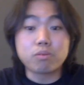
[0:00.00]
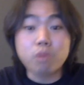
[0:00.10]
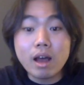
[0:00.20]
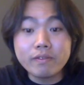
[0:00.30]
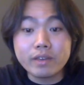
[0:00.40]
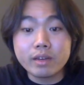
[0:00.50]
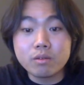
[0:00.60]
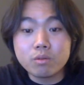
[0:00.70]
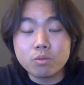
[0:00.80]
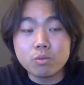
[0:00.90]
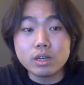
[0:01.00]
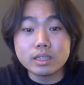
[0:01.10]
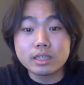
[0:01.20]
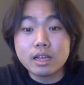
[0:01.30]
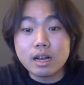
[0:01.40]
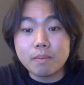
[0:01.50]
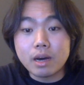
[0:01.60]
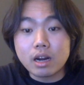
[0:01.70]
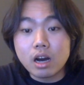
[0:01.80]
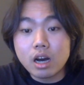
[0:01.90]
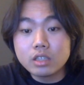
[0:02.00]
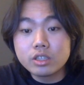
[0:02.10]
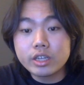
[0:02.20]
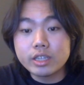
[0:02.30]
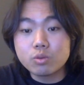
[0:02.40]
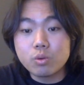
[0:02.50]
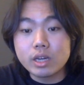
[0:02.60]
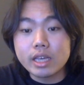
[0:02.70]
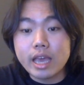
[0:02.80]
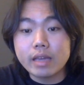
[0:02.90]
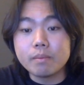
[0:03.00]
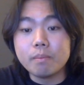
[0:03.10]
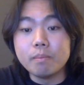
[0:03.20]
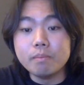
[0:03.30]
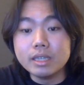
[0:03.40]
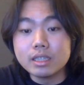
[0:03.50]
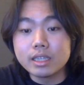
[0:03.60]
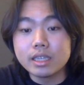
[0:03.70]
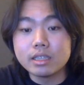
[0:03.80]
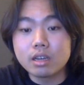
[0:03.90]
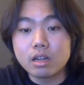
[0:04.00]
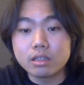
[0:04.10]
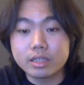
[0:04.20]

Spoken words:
Profit was about $128 million.